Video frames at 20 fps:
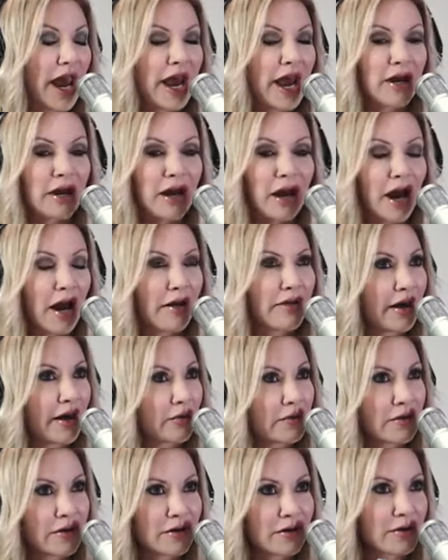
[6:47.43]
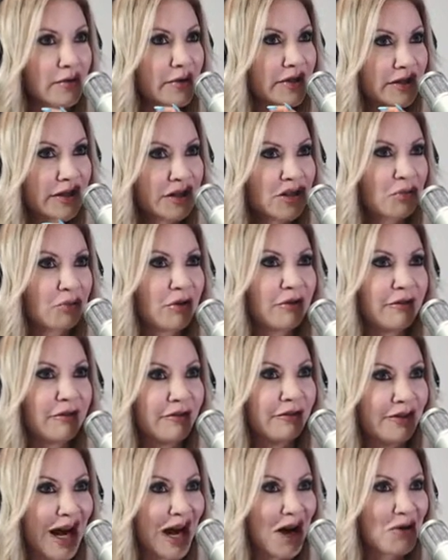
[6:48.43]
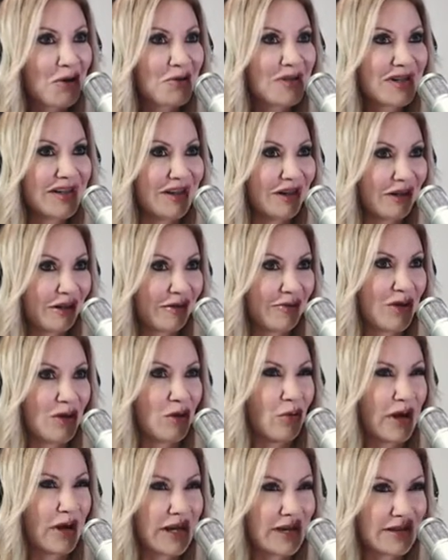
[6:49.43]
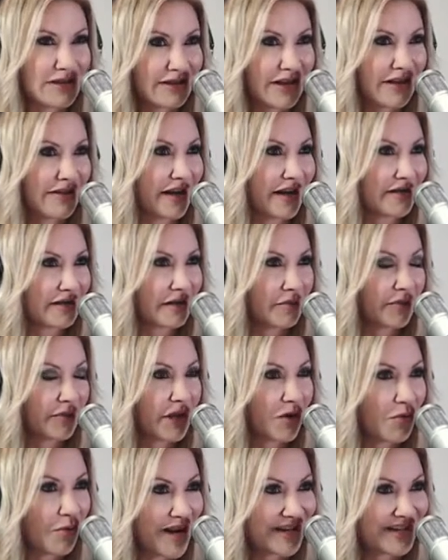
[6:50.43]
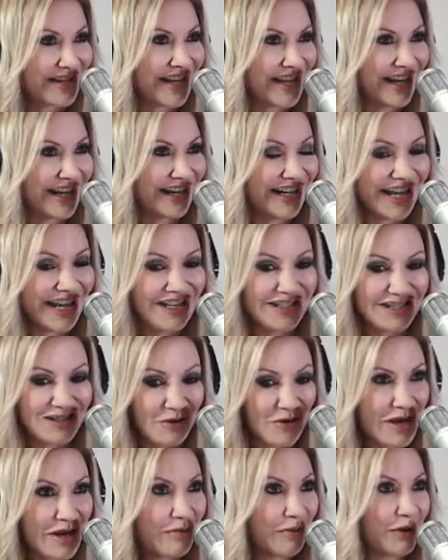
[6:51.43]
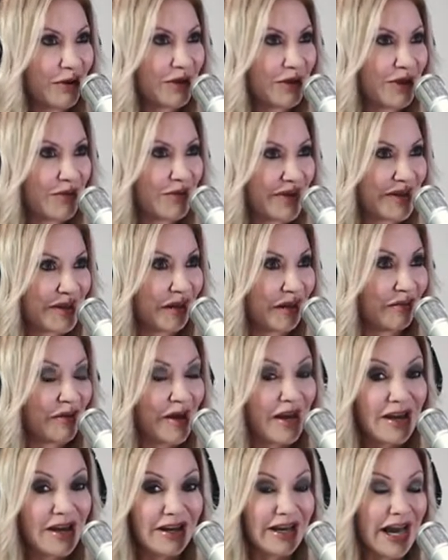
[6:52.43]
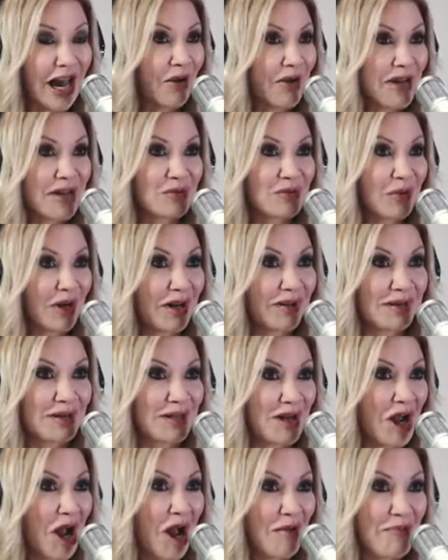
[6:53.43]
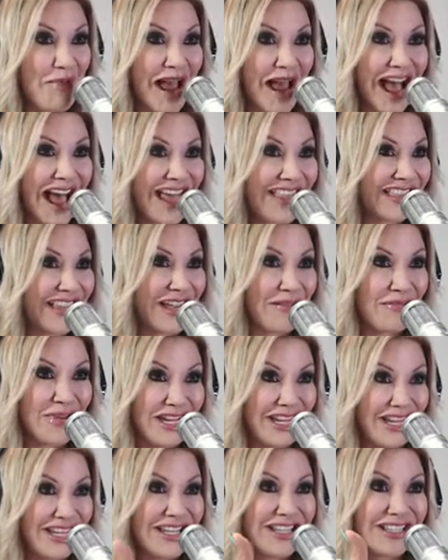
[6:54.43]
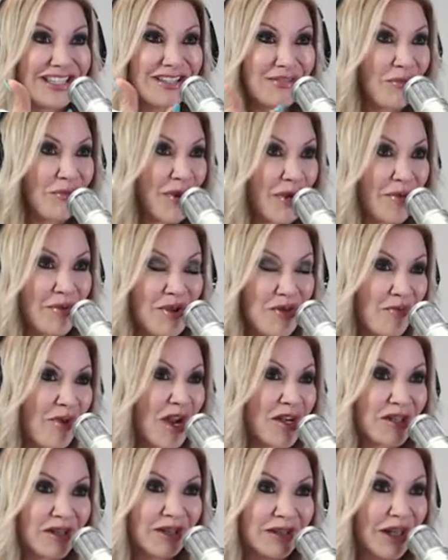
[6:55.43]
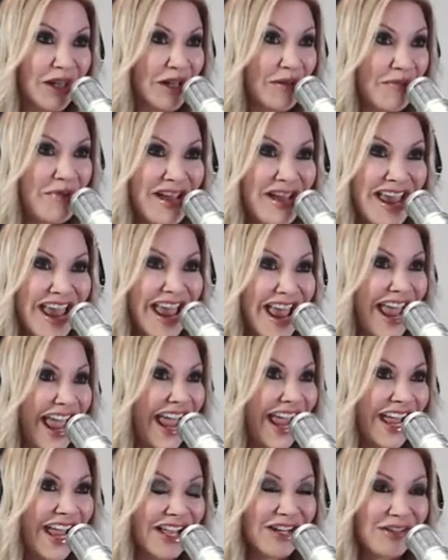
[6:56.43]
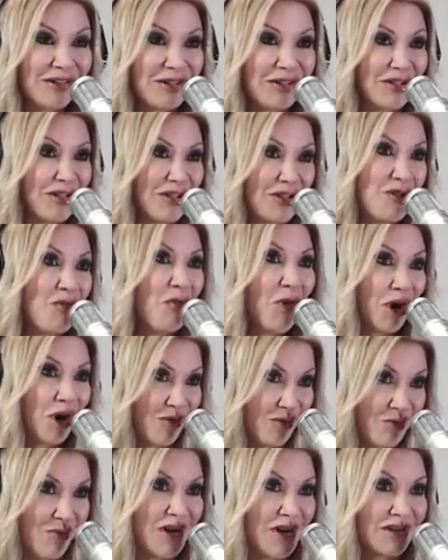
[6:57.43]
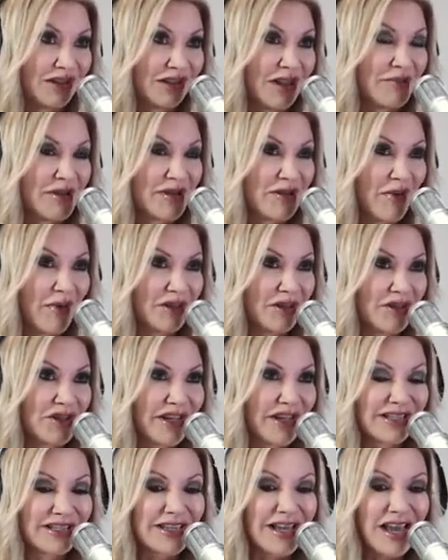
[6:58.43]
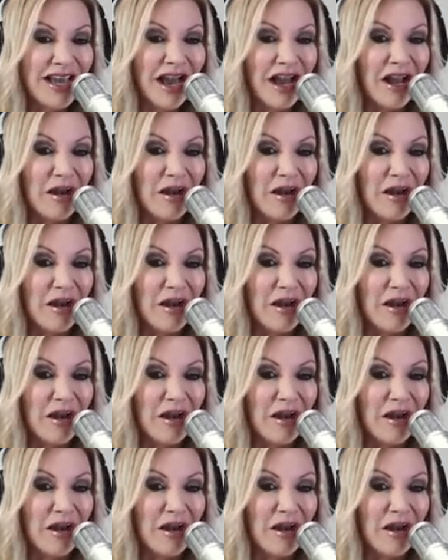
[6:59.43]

And it was such a profound interview when he said that. Something resonated, and so he pushed himself. Now he's one of the top athletes. I mean, he's with Rush Club, and you work with Rush Club as well, Jess.